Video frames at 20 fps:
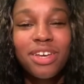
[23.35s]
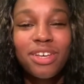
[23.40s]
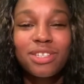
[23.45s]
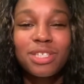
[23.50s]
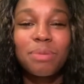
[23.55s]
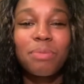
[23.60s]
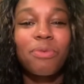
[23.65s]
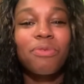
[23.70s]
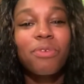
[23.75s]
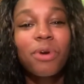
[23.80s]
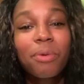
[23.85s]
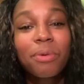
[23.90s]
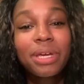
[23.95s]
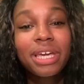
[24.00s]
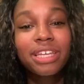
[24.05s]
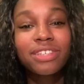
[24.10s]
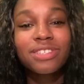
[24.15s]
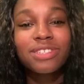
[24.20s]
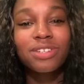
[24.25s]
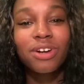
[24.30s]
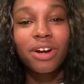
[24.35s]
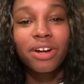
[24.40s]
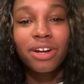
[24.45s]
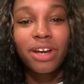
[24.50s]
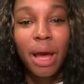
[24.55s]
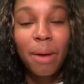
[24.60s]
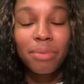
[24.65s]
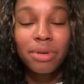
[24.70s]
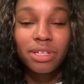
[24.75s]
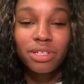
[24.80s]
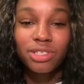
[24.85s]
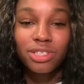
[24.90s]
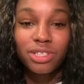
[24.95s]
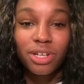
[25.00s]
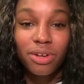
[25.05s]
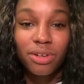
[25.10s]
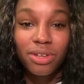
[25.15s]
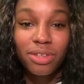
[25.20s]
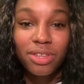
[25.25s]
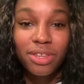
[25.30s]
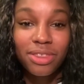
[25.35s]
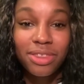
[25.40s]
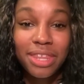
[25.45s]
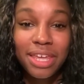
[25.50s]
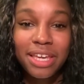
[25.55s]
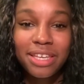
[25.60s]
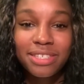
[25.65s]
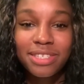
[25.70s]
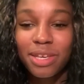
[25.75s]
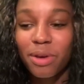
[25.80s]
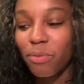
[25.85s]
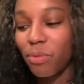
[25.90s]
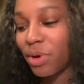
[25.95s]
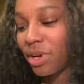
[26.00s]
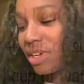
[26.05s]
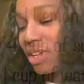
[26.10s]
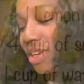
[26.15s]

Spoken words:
So before we get started, I'm going to show you the things that we're going to